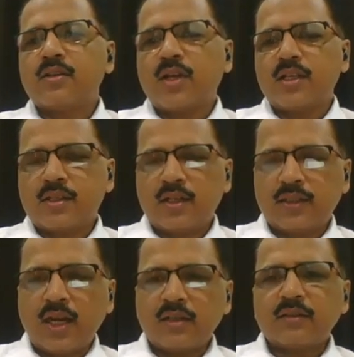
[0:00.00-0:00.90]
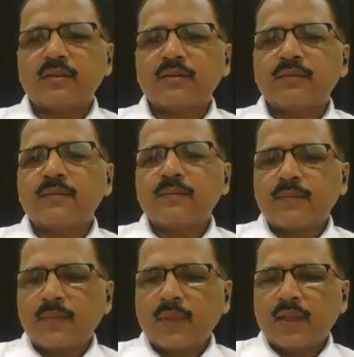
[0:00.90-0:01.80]
So I'll select that.
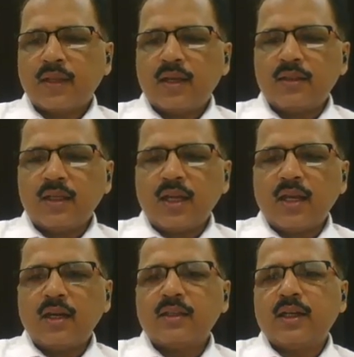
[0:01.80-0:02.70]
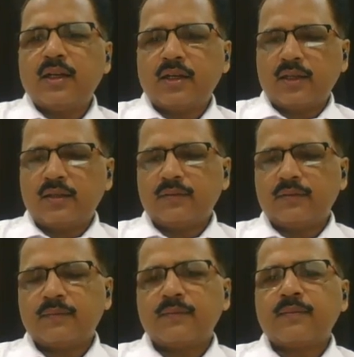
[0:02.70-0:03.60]
And then I'll hit the enter key.
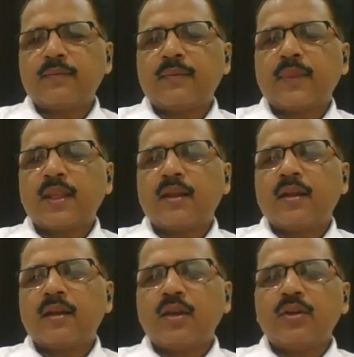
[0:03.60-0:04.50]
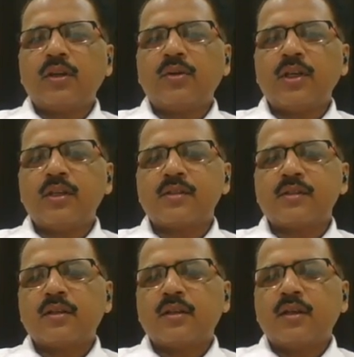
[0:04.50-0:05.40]
Now you can
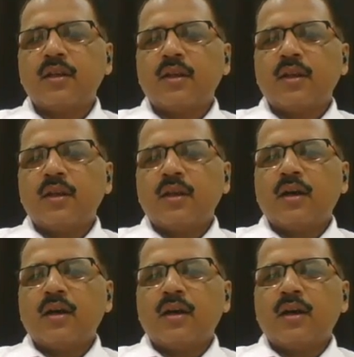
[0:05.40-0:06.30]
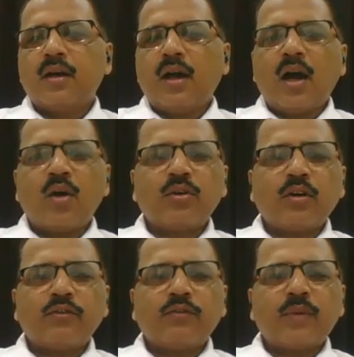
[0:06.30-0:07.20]
notice out
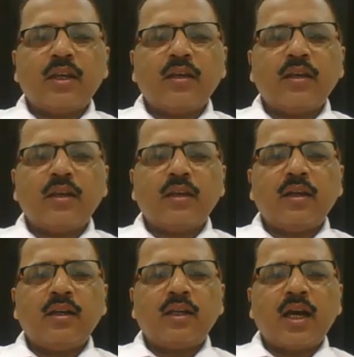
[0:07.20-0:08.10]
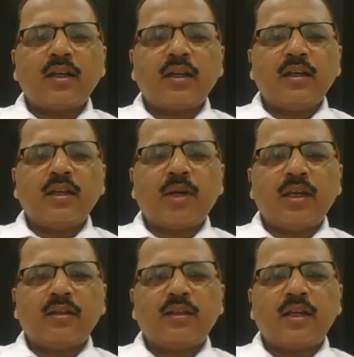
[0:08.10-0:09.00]
of my entire
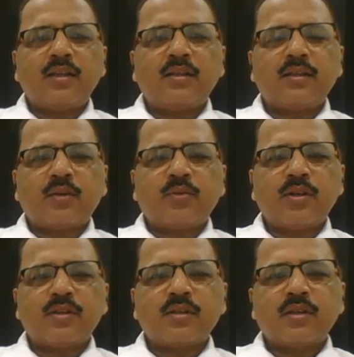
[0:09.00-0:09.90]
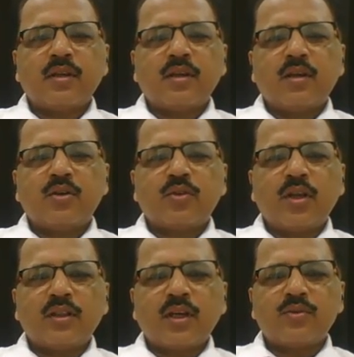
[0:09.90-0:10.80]
EMI, that was
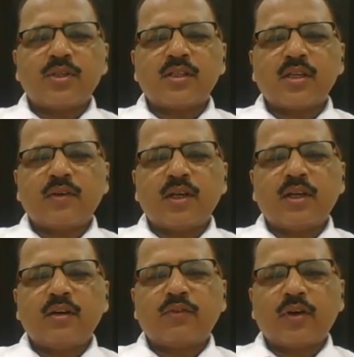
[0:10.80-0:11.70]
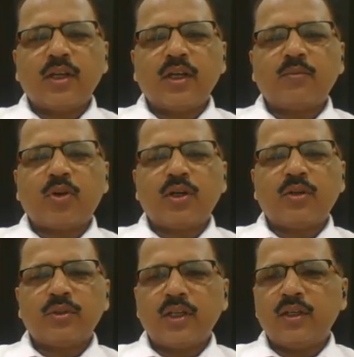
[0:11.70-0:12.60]

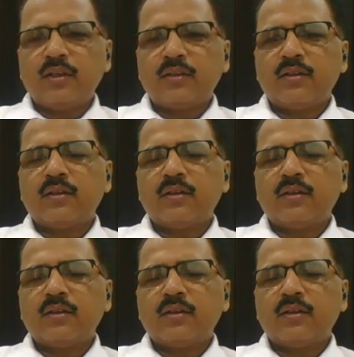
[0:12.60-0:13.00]
12,748.23.